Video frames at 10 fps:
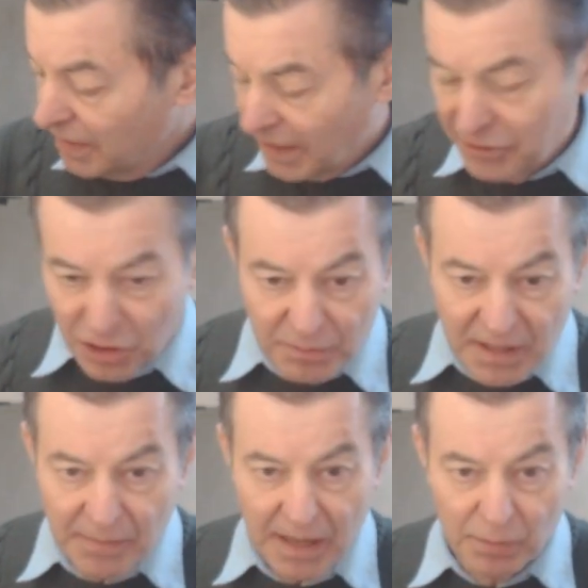It should
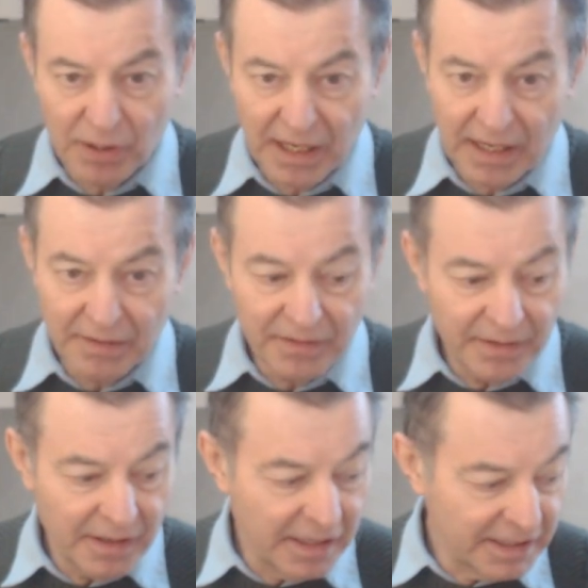be my book
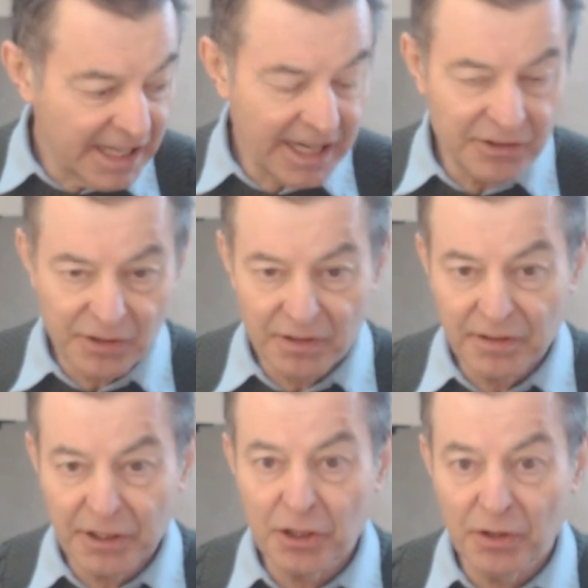on cancer,
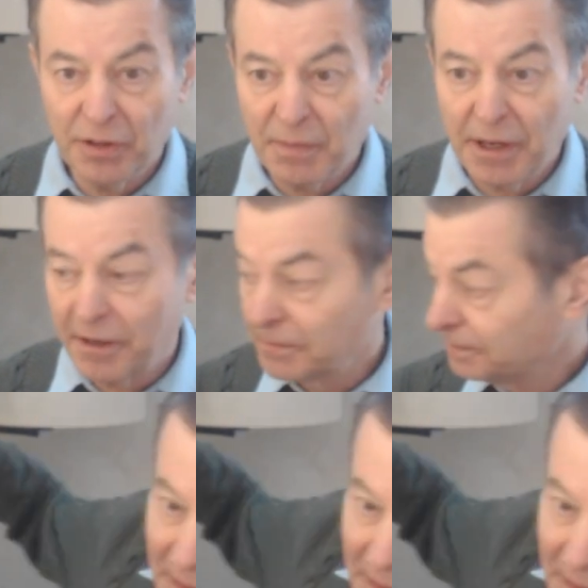The Cure in the Mirror,